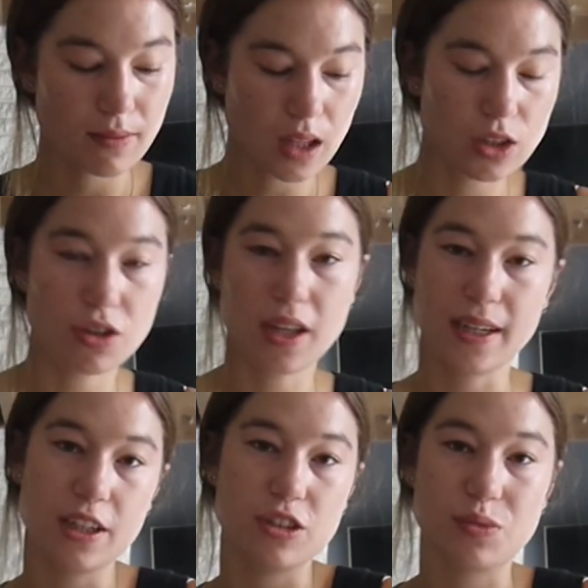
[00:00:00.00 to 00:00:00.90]
So then
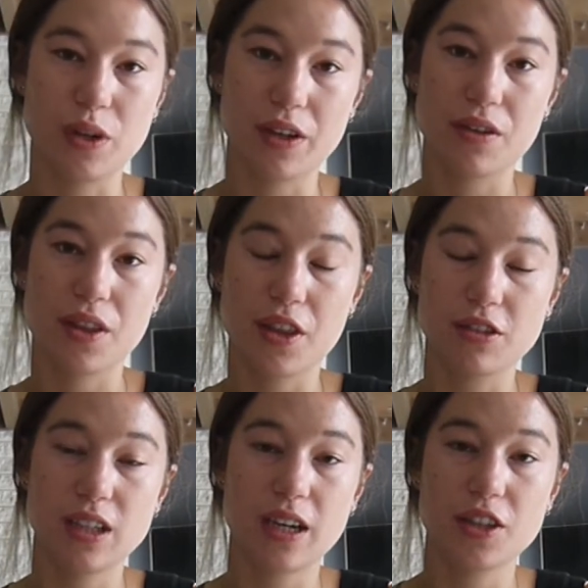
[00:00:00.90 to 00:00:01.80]
here's where they'll
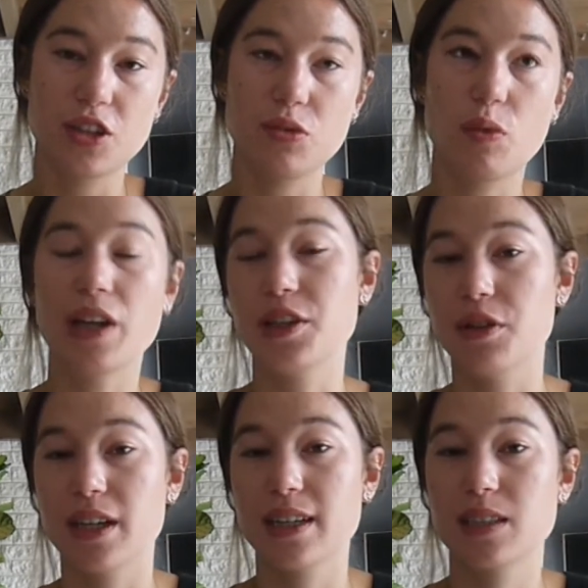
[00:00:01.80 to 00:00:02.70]
tell you when you
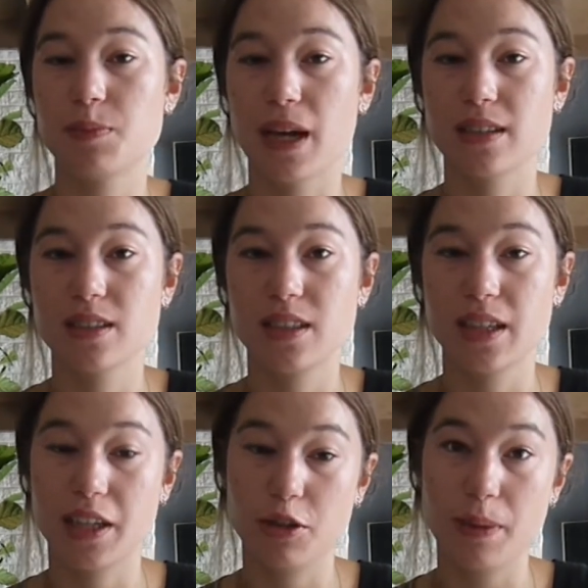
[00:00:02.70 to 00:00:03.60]
can expect to
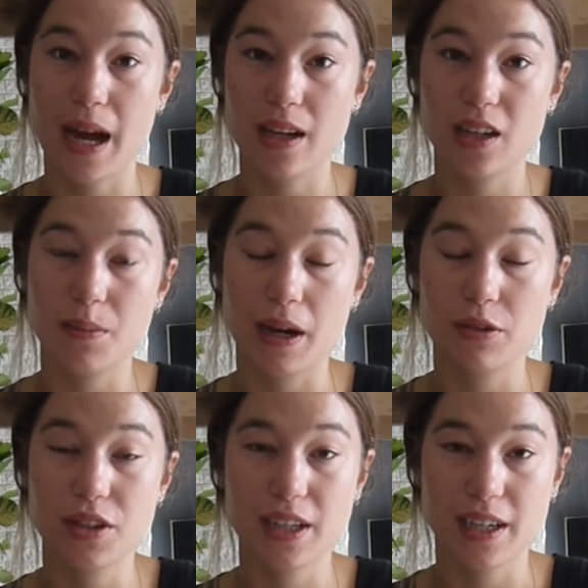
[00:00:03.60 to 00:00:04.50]
hear back
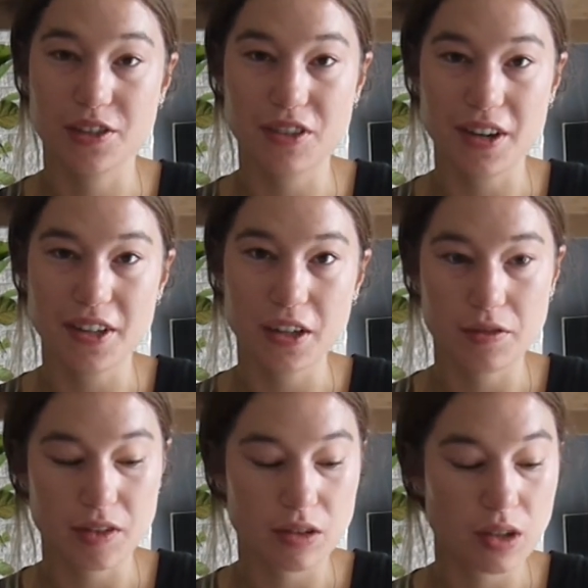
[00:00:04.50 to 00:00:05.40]
about the next round
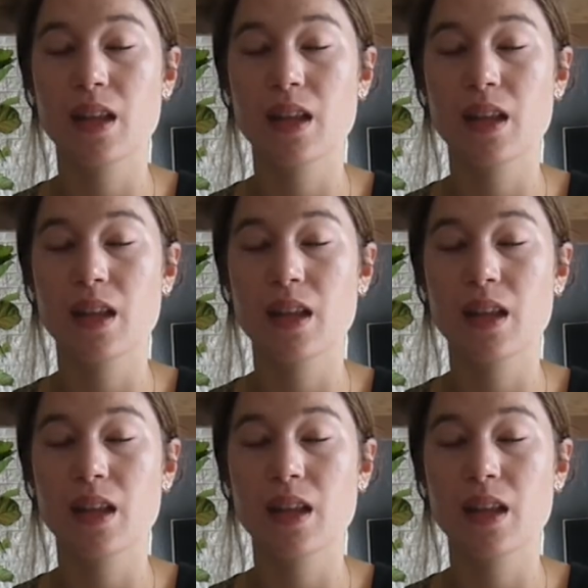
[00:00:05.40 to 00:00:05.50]
interview.